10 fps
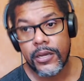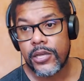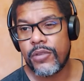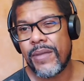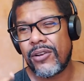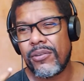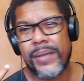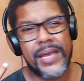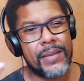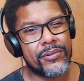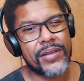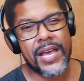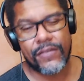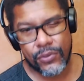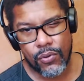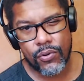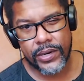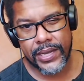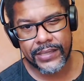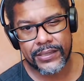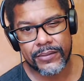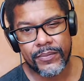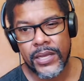You might not be able to have an orgasm.